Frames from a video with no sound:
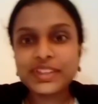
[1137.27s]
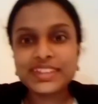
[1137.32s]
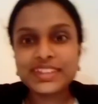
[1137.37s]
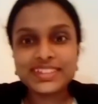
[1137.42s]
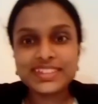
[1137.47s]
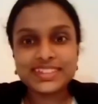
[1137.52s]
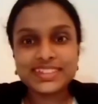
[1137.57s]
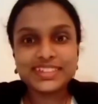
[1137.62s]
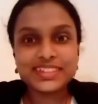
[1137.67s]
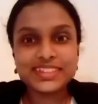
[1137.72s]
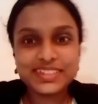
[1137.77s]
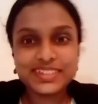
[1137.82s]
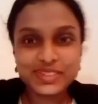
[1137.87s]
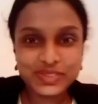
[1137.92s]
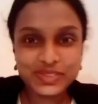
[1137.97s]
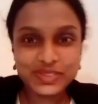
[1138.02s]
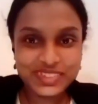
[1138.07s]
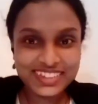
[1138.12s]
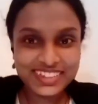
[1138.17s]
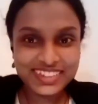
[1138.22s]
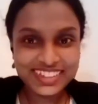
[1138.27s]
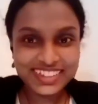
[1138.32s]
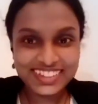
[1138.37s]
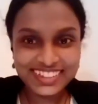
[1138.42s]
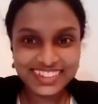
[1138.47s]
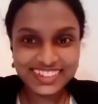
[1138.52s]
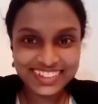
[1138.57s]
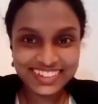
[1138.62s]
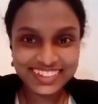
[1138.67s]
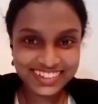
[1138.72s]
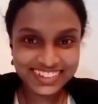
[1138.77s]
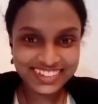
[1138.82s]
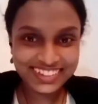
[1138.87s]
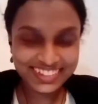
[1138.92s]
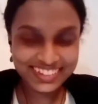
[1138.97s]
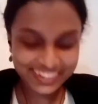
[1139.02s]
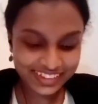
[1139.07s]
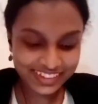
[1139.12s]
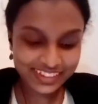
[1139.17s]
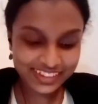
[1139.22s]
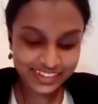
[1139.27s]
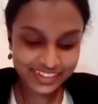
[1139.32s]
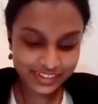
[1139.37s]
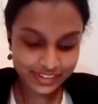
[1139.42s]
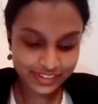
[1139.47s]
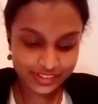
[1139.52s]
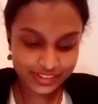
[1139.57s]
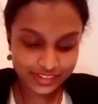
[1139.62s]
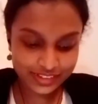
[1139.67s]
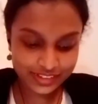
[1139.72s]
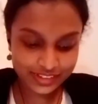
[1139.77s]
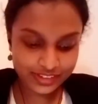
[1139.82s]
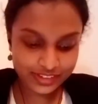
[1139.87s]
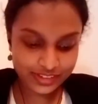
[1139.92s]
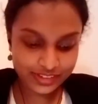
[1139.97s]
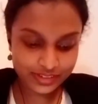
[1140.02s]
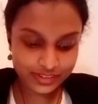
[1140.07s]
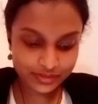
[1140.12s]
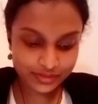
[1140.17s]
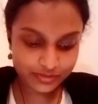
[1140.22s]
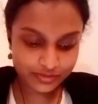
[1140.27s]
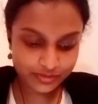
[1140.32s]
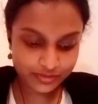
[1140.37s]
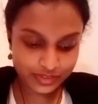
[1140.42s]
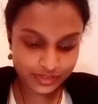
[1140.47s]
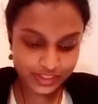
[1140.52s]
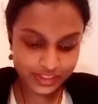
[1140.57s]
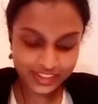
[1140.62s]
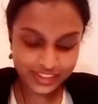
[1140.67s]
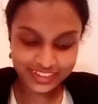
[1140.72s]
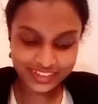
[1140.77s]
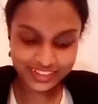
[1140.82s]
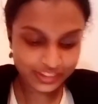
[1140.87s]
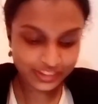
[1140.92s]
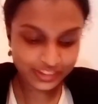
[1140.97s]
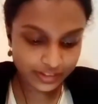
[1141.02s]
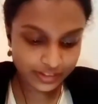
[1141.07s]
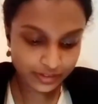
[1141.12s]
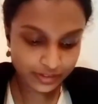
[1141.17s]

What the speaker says: sir. So Seenath is yeah, there.